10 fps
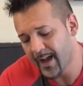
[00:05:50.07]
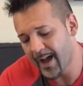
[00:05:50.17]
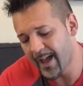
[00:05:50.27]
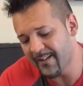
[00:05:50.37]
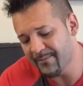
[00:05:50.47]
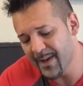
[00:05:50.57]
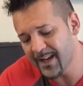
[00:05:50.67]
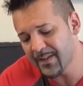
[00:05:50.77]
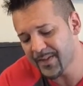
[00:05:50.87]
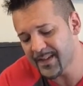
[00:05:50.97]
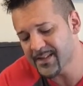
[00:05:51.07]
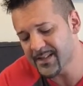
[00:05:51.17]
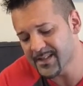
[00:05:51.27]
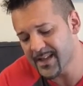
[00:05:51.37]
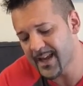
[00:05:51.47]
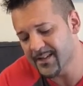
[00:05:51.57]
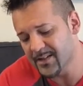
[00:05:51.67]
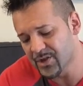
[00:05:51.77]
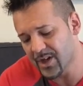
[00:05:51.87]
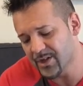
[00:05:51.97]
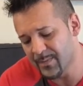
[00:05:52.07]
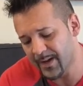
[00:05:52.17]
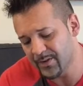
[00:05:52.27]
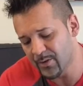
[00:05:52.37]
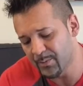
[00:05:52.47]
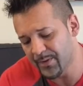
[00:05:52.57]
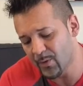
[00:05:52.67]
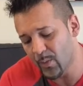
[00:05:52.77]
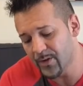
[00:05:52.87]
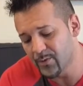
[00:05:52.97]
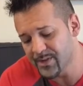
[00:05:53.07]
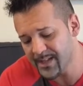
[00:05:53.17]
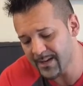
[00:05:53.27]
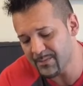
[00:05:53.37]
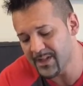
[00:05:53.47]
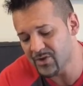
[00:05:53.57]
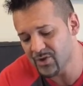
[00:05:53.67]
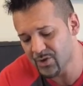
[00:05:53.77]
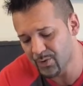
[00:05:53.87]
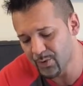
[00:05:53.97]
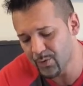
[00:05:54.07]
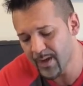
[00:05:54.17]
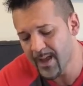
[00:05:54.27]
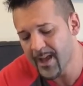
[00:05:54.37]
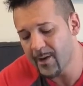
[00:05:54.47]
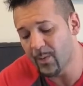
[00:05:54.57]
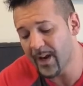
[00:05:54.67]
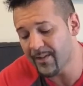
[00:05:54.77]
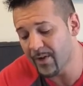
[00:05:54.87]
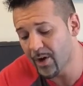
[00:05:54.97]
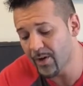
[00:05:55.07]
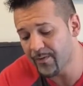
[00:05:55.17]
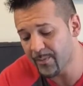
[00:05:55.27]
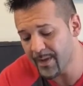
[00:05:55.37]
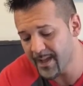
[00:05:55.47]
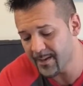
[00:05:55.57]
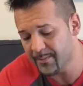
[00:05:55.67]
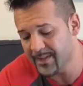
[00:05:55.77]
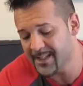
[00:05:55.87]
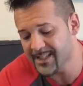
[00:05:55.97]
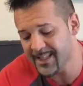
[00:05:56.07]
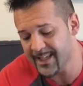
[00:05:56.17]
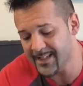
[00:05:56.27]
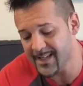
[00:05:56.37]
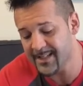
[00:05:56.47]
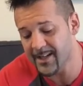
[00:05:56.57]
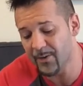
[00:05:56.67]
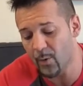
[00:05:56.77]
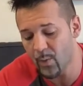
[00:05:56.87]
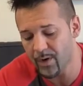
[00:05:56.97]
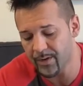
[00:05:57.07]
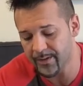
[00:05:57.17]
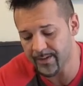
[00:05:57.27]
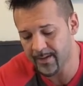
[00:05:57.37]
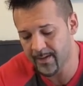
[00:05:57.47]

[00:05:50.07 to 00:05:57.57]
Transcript: I have many things to say and to judge about you, but the one who sent me is true, and what I have heard from him, these things I tell the world.